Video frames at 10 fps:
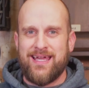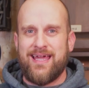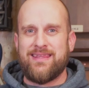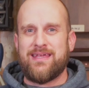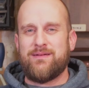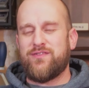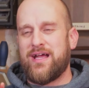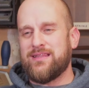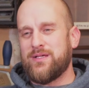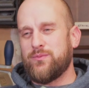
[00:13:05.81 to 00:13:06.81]
And then
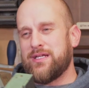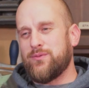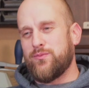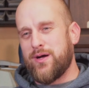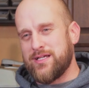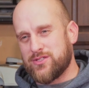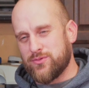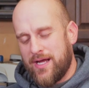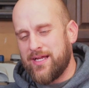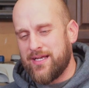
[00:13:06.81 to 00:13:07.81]
finally, when it was
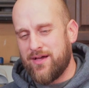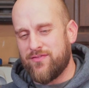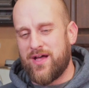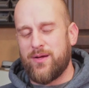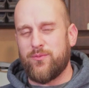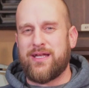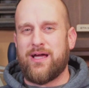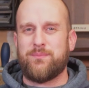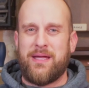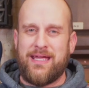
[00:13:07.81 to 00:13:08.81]
dry enough, I went
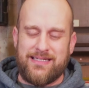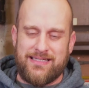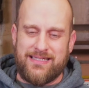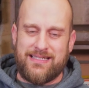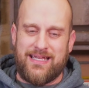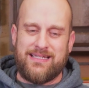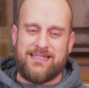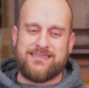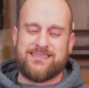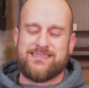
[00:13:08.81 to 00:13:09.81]
out and painted it, and
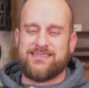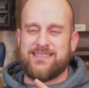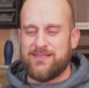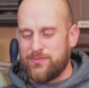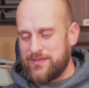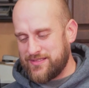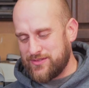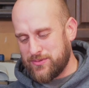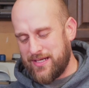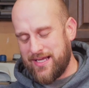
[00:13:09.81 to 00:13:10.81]
it still wasn't
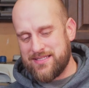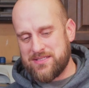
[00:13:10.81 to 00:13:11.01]
dry.